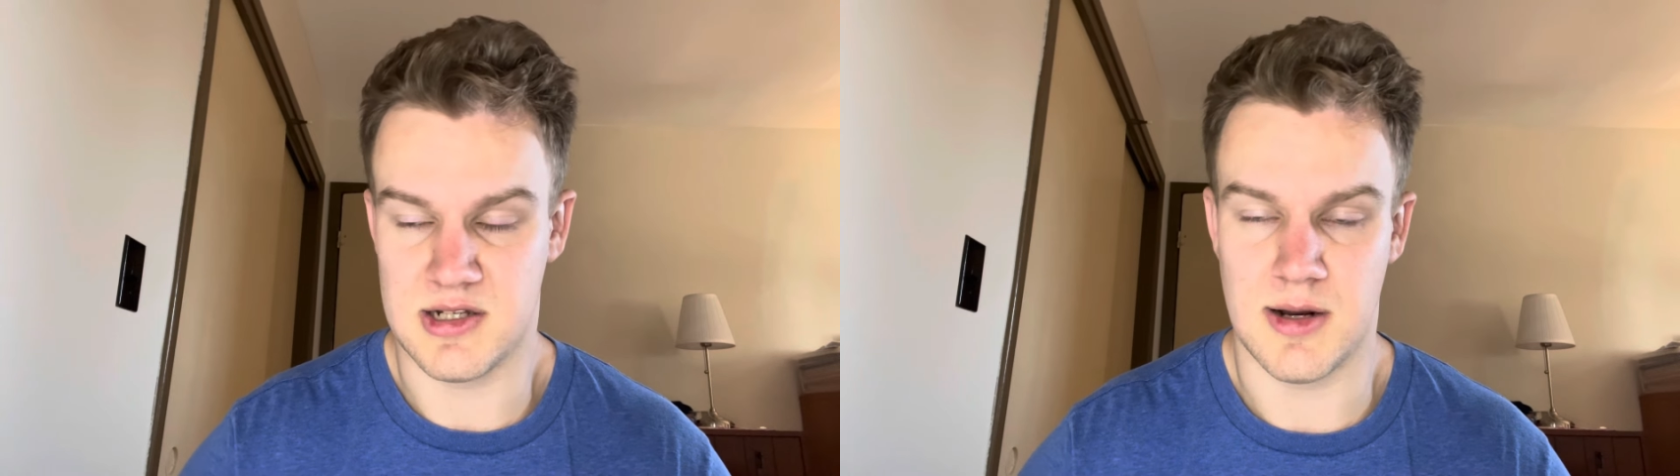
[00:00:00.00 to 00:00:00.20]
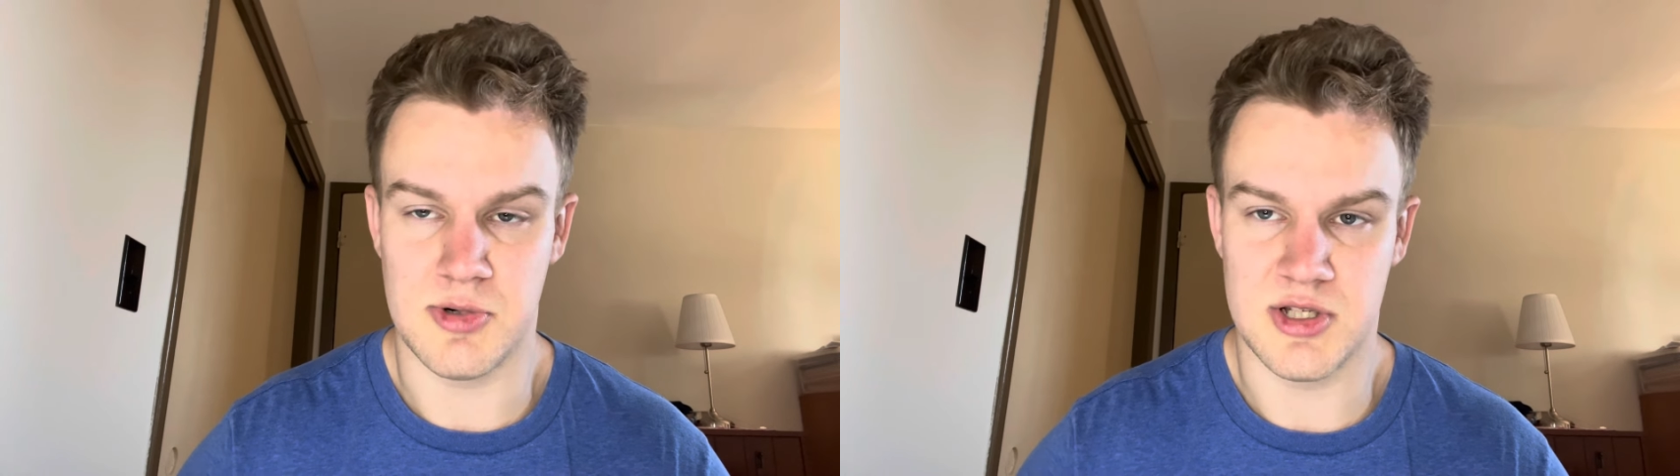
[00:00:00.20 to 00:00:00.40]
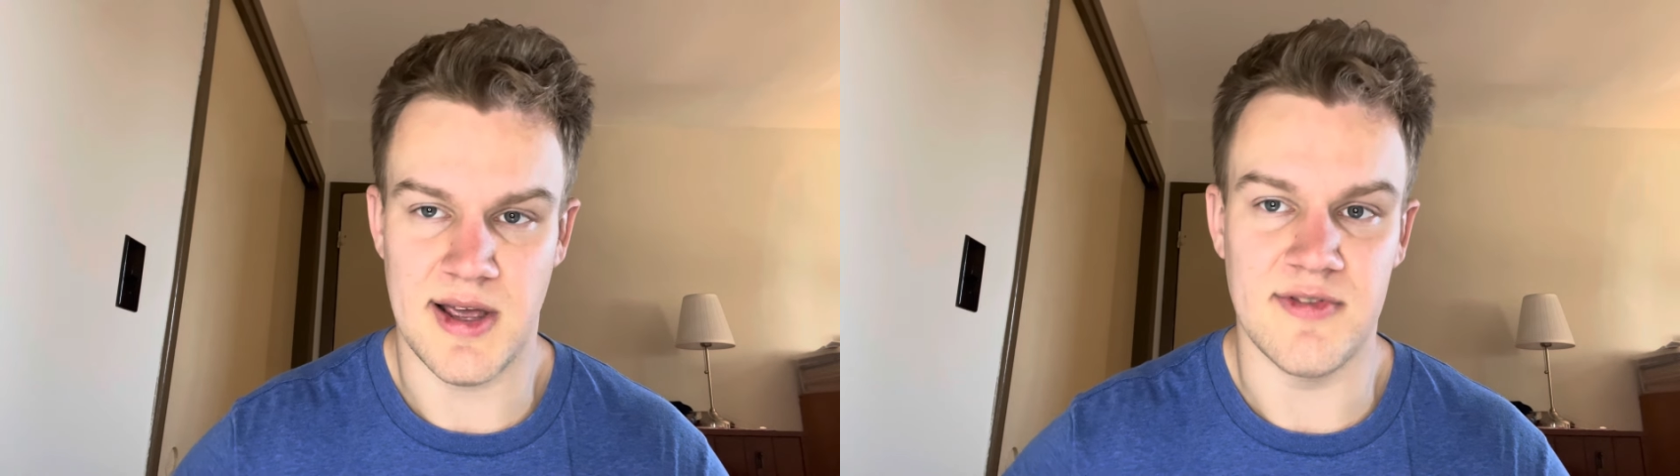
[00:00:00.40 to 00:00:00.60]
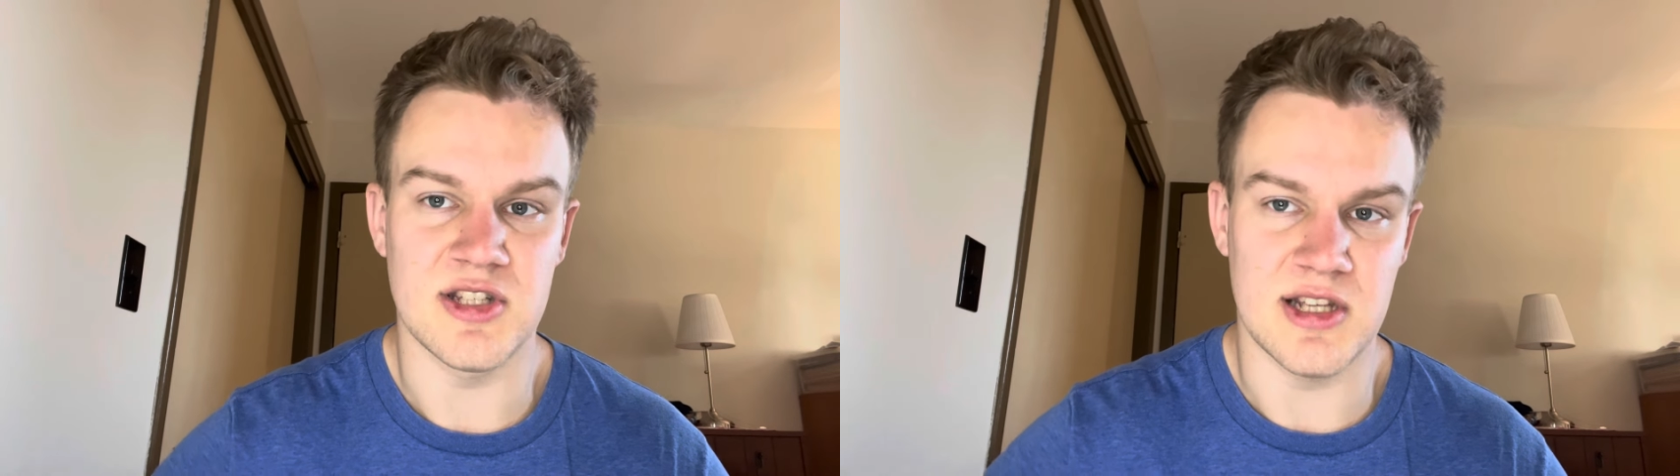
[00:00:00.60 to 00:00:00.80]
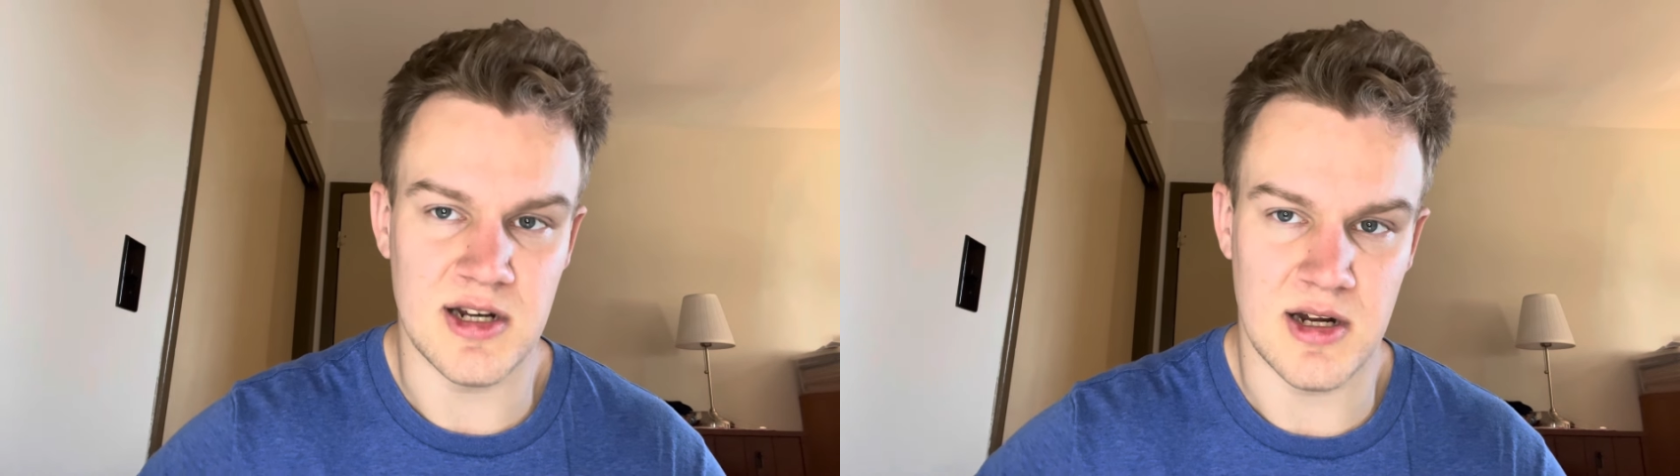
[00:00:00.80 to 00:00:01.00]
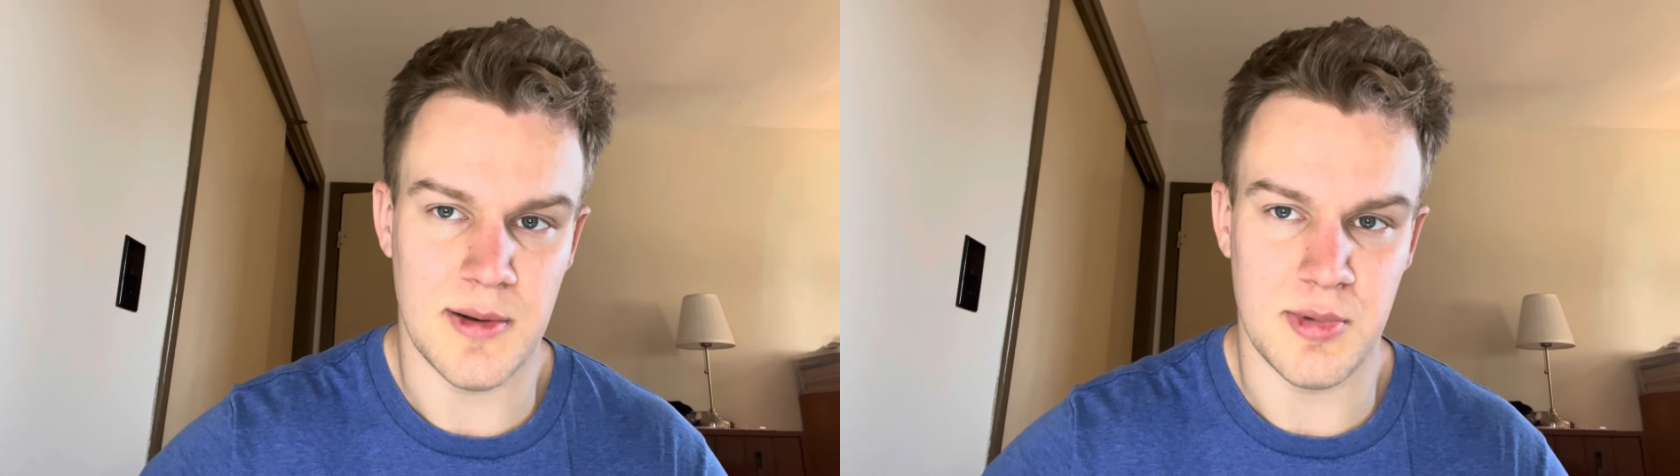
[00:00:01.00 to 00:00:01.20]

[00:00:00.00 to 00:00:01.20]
as #17 and